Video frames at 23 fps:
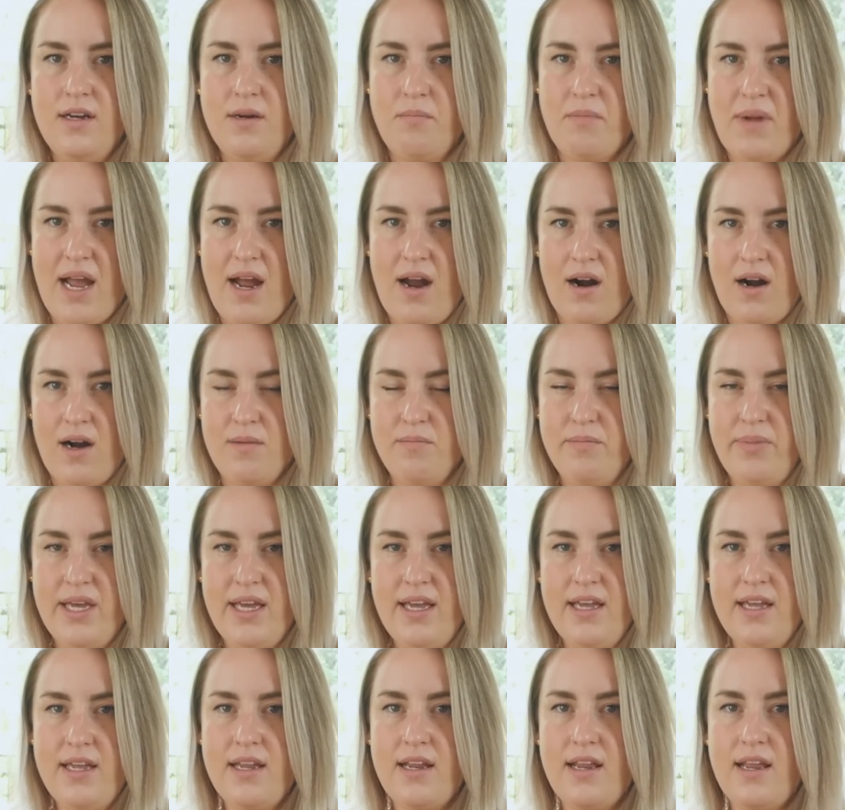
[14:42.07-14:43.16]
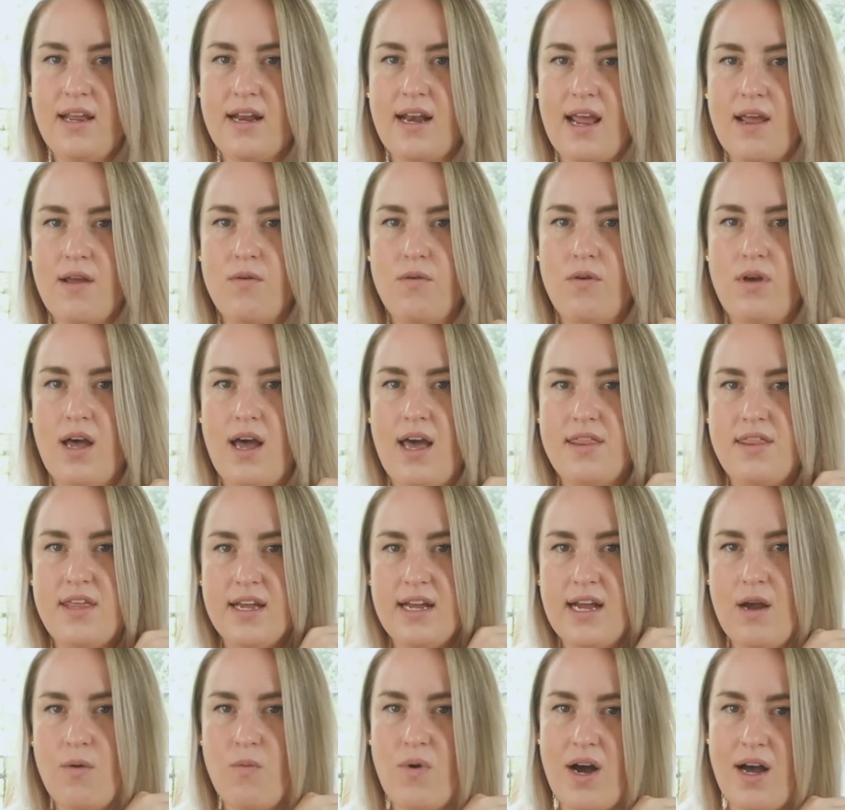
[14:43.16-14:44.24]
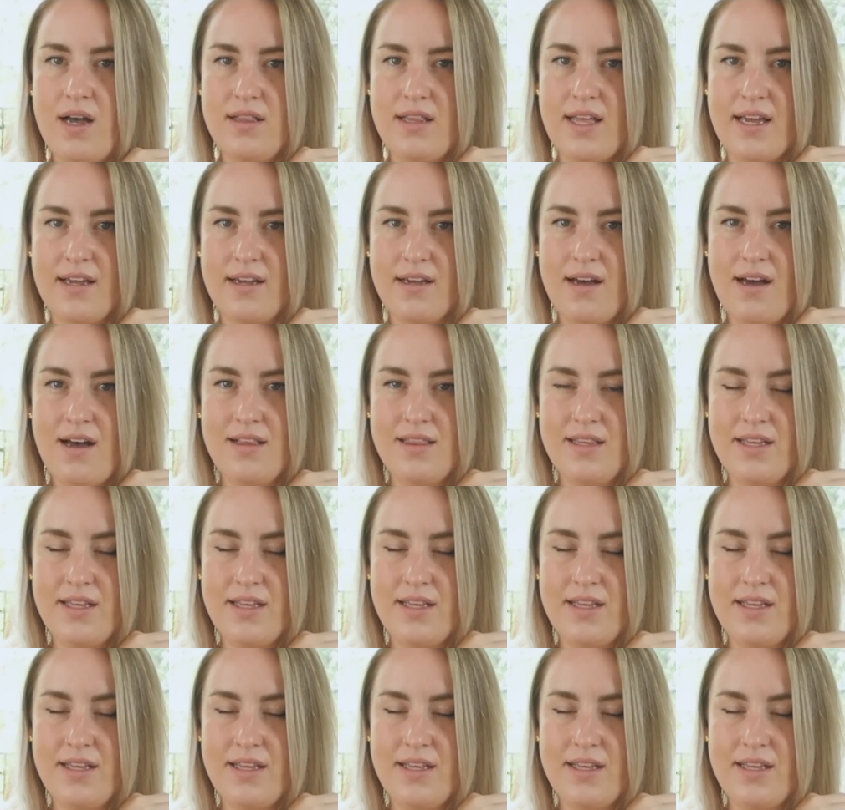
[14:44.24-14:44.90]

my armpit, and I think I want like a